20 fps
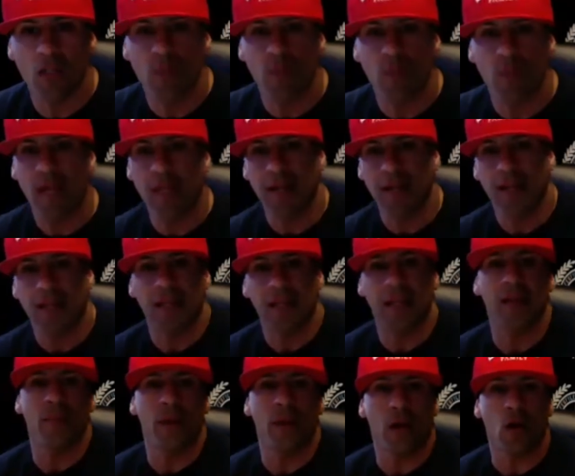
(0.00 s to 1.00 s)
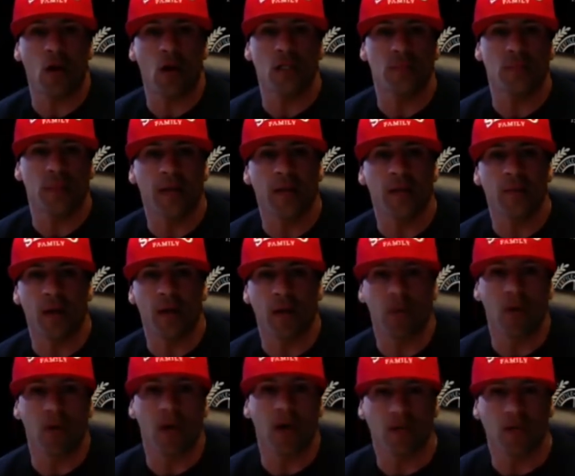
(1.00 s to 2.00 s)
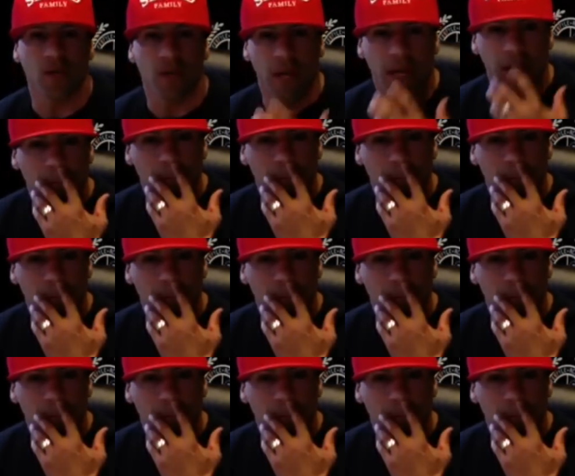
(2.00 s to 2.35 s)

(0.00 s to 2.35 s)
back and I can get my cars back in my garage, right?